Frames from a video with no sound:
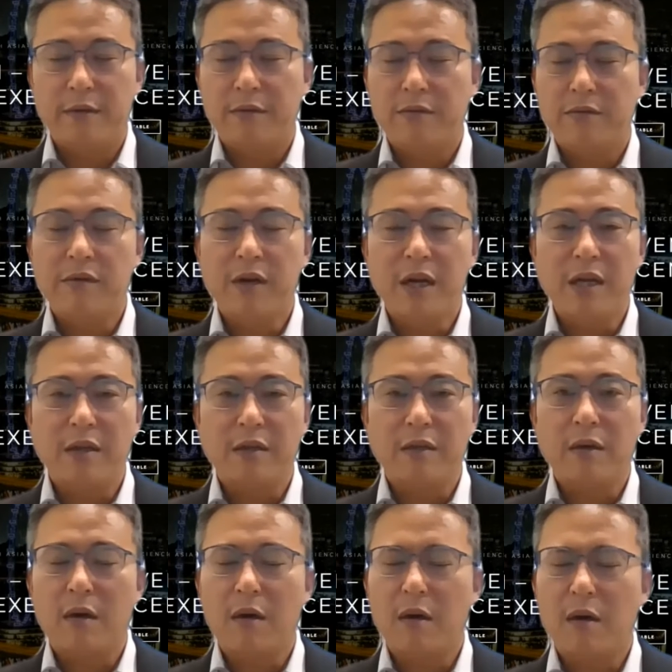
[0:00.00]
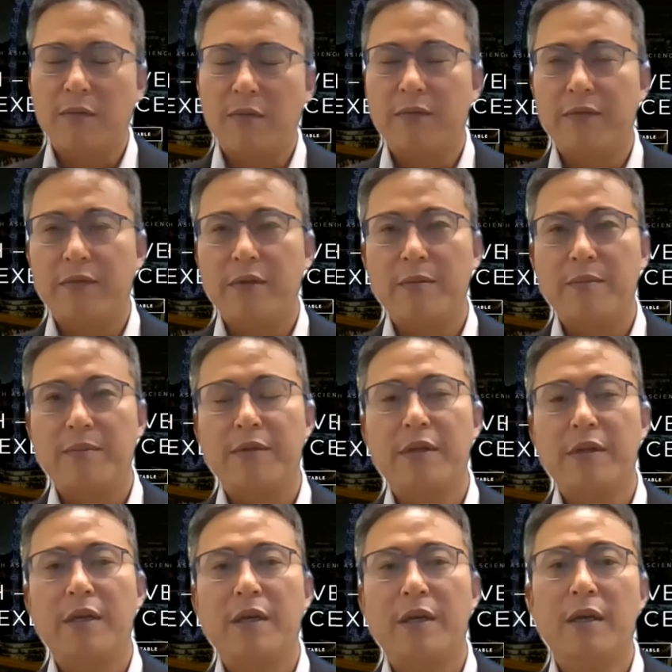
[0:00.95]
great talk from
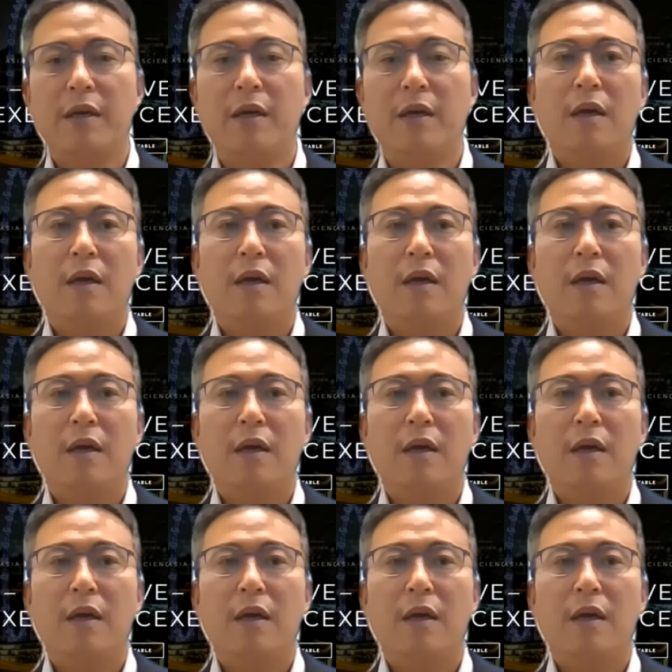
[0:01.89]
the